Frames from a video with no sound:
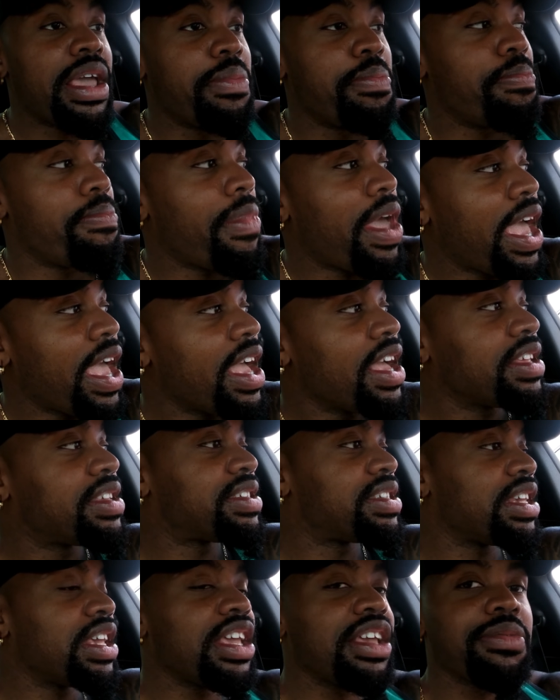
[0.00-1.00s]
it may
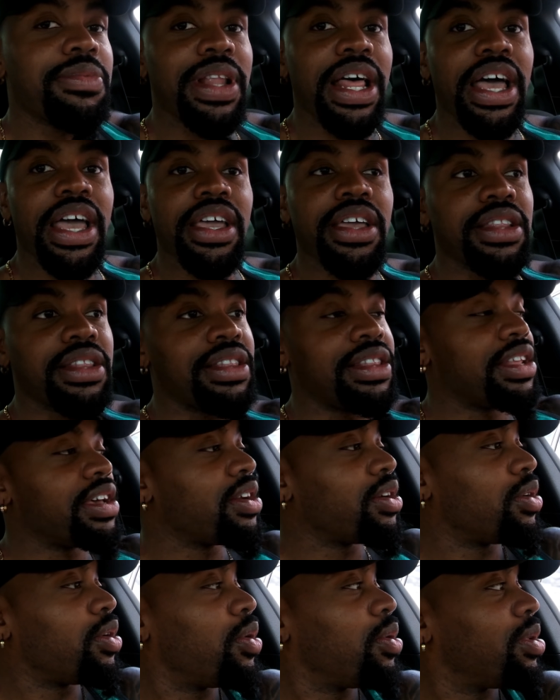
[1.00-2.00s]
seem like
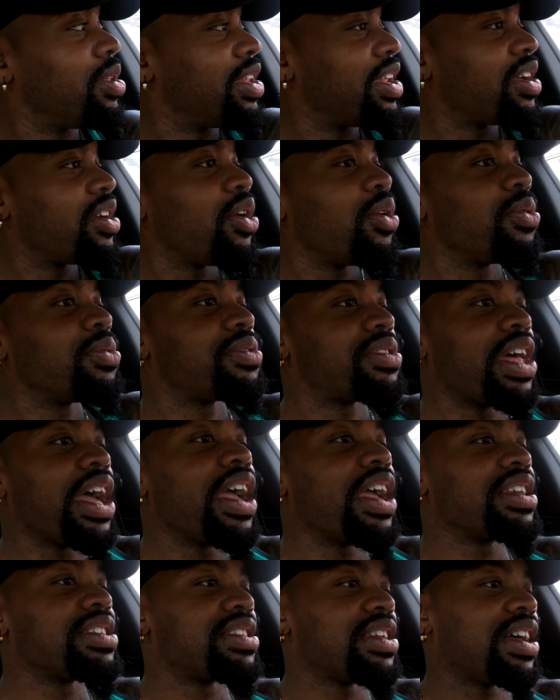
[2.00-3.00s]
little little
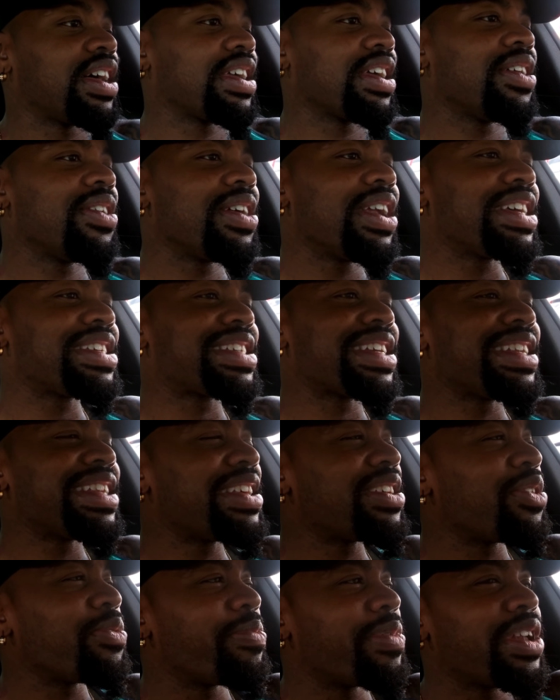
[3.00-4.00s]
things like oh that's a
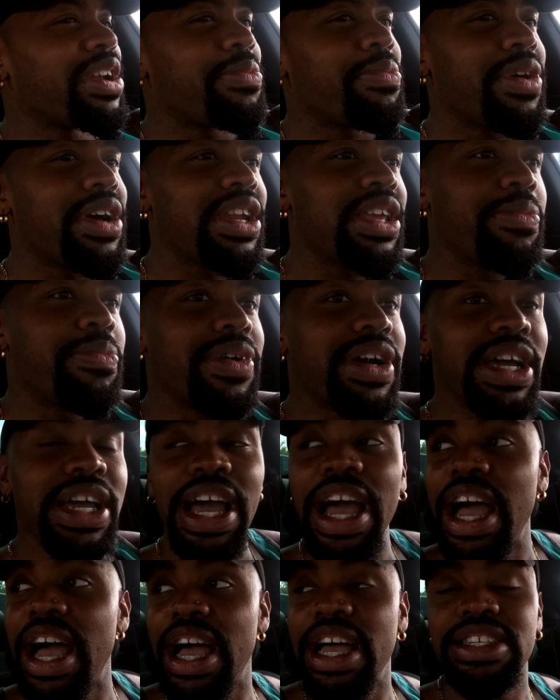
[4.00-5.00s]
little bit of money but
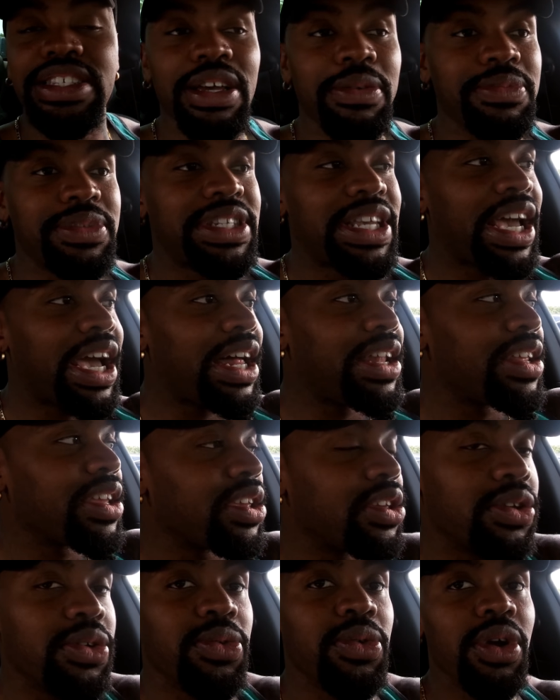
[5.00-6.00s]
guys i'm
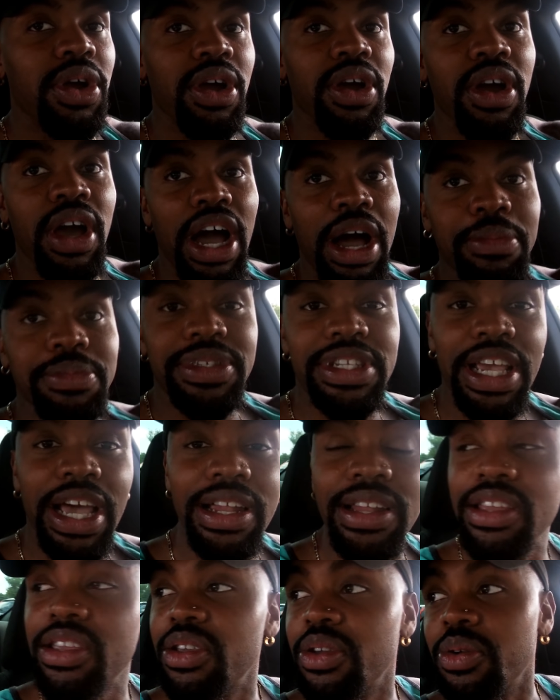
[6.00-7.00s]
telling you i'm
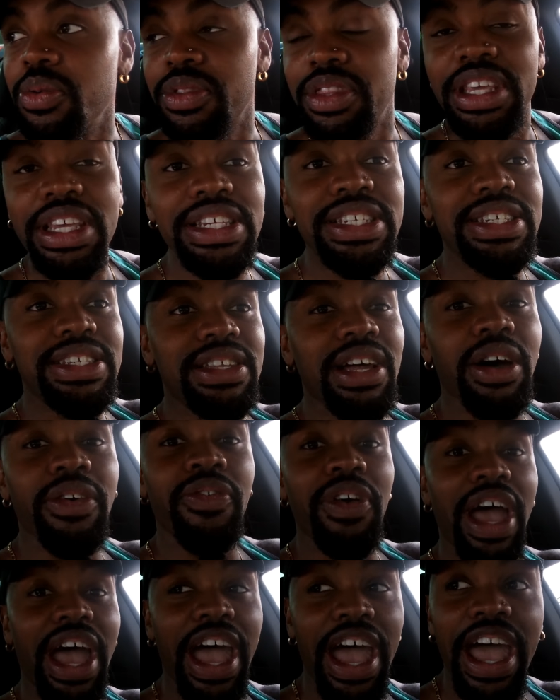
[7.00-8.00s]
telling you this
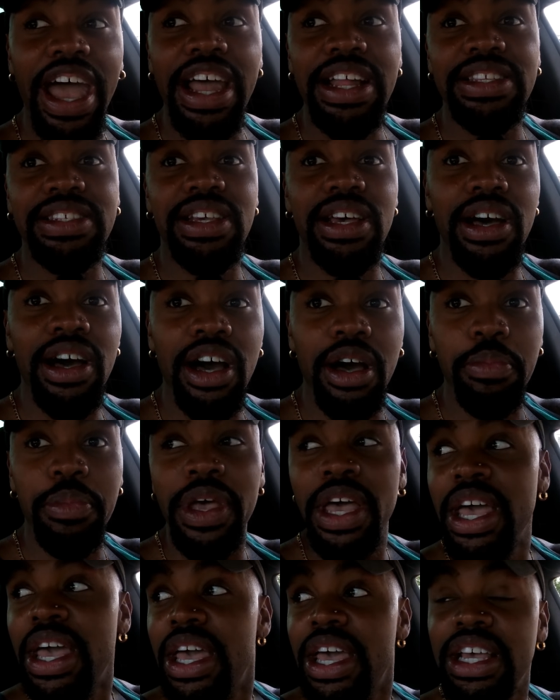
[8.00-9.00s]
stuff adds up
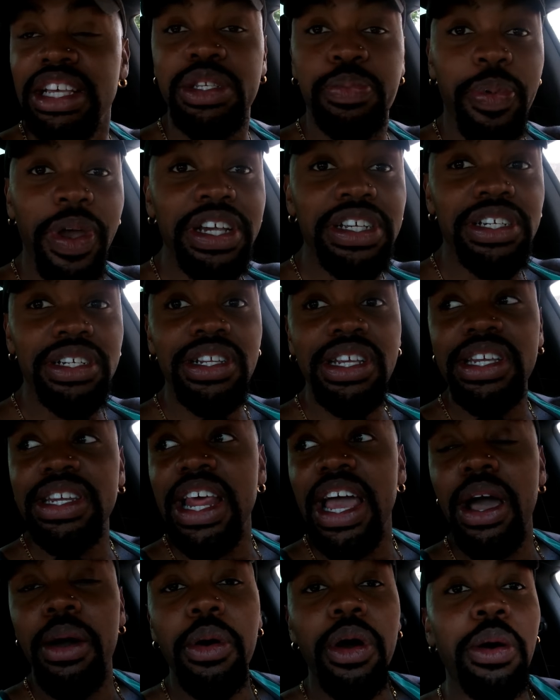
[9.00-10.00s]
especially
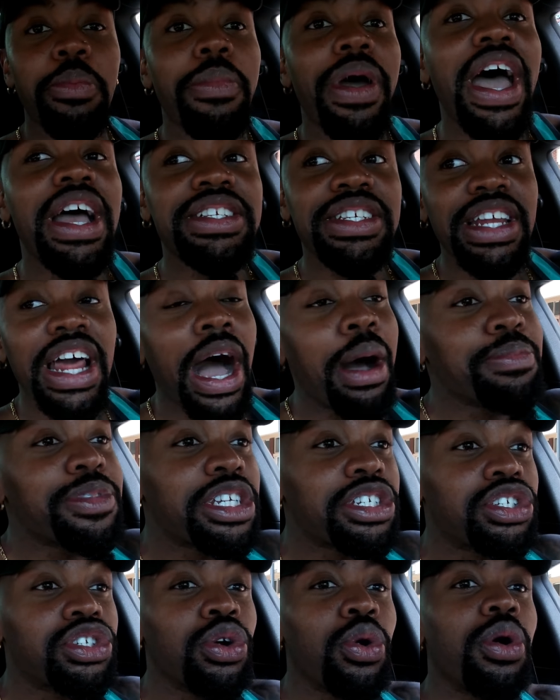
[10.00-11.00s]
now imagine i'm
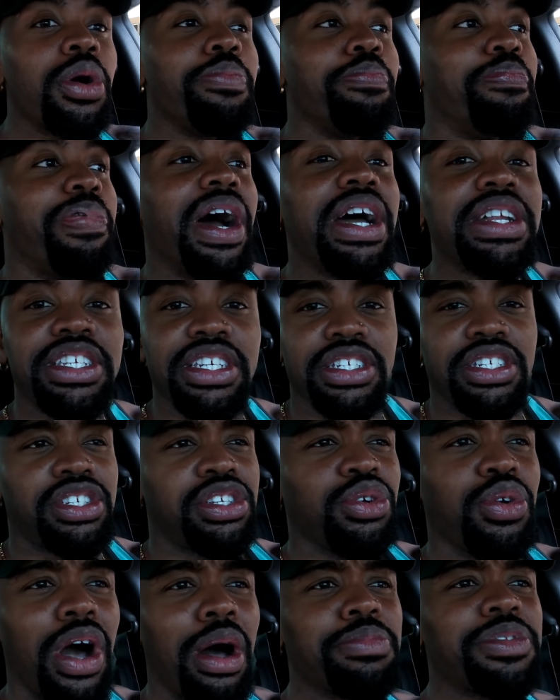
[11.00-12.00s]
just doing budgets
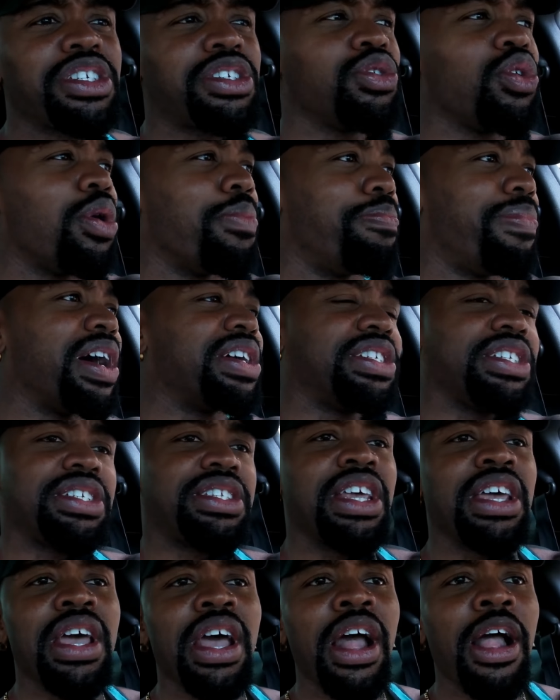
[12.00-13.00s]
too i'm just doing
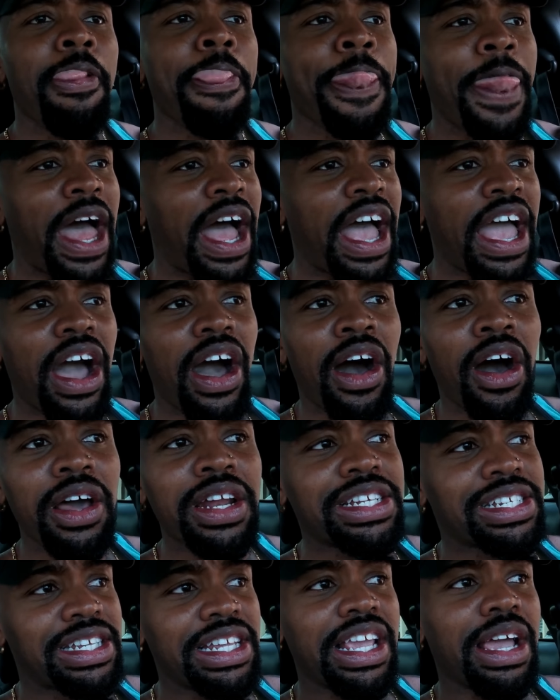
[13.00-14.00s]
budgets that i
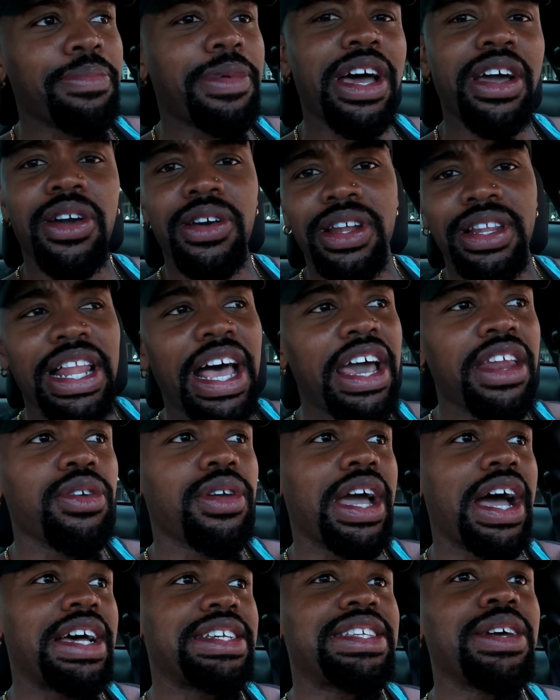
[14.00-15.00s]
honestly i'm not gonna lie to
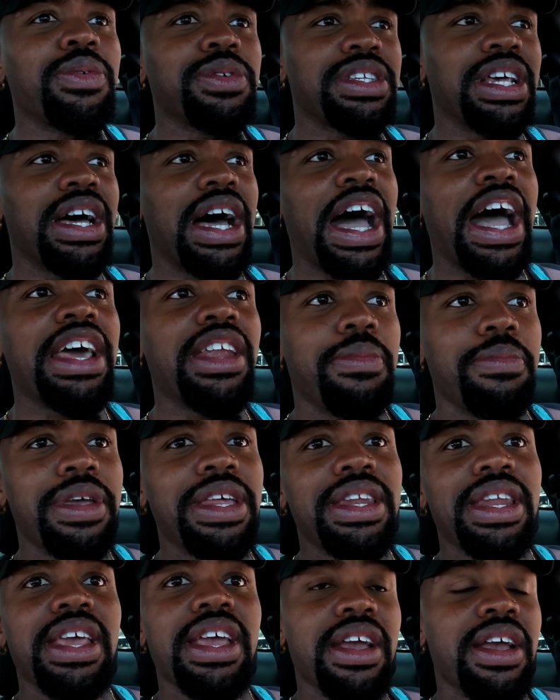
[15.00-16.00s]
you guys there was an item
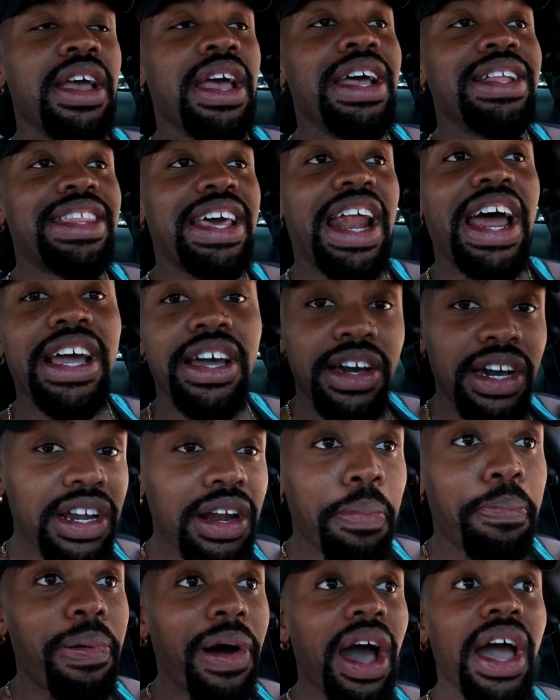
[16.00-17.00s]
in there that i
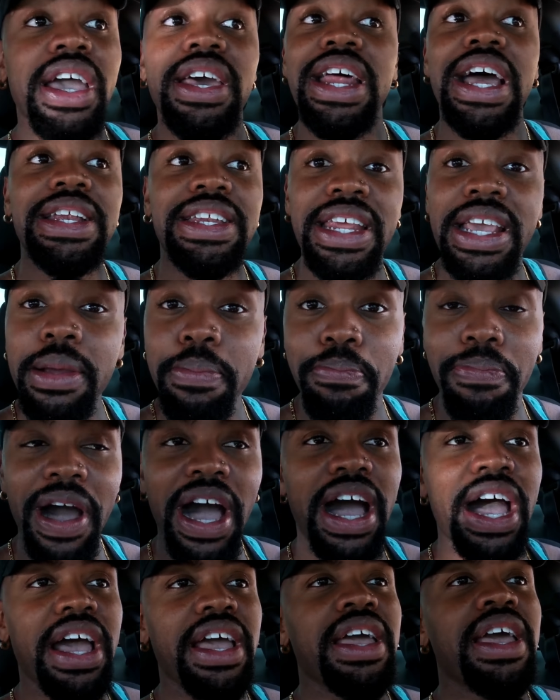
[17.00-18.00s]
could have bought and i didn't
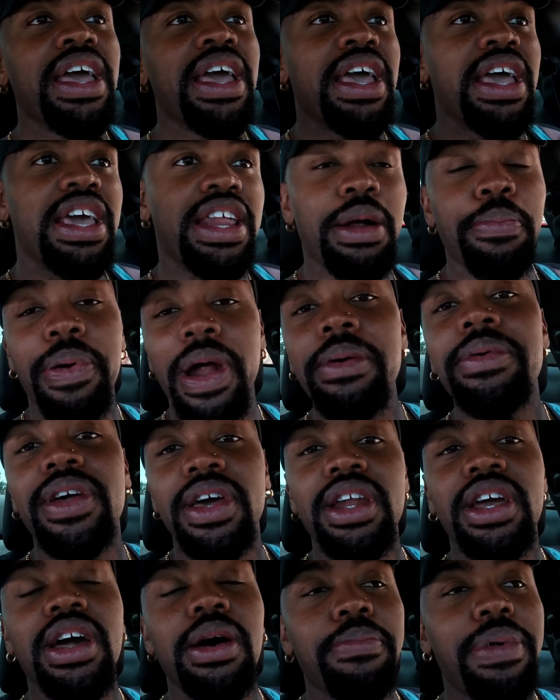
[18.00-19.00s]
buy and i'm
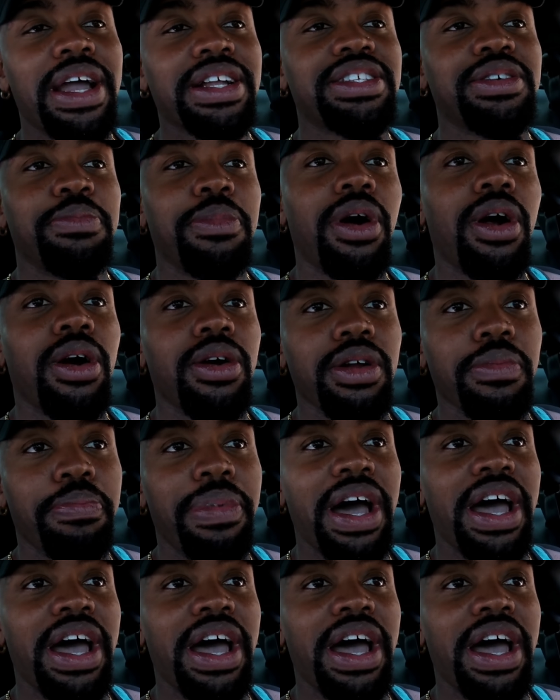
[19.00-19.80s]
probably gonna come back tomorrow to